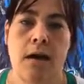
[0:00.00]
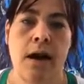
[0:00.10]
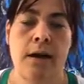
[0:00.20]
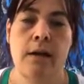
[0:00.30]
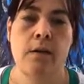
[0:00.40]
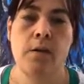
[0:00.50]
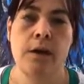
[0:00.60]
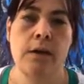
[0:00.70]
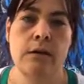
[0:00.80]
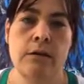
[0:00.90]
know it
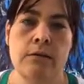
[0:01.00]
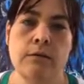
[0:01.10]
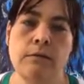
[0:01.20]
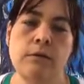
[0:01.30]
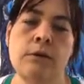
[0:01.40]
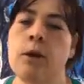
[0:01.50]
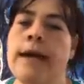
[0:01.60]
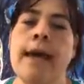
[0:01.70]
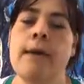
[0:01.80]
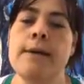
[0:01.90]
would. Ooh, I
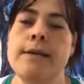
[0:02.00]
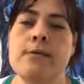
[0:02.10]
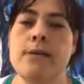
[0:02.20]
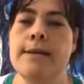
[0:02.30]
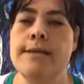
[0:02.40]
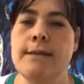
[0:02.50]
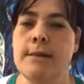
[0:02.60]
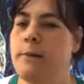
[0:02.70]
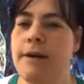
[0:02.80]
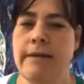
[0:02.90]
can't wait to dress you.
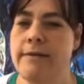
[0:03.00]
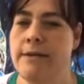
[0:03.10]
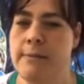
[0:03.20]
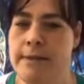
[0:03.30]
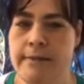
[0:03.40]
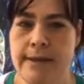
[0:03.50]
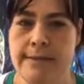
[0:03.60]
I'm gonna have so much fun.